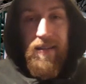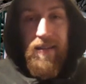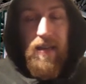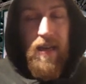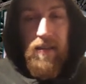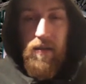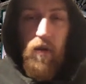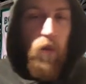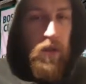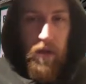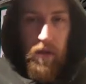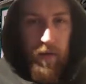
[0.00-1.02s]
this guy did not
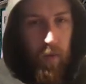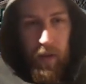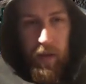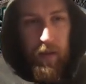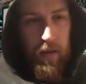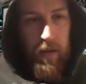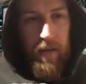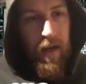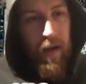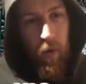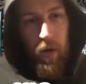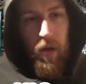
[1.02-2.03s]
want to go to Washington.
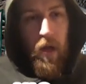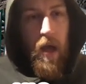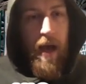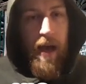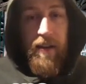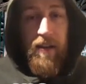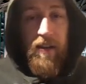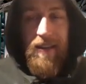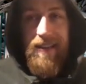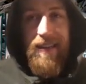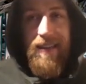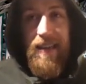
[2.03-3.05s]
Come on. And
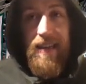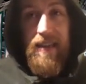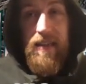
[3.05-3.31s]
he's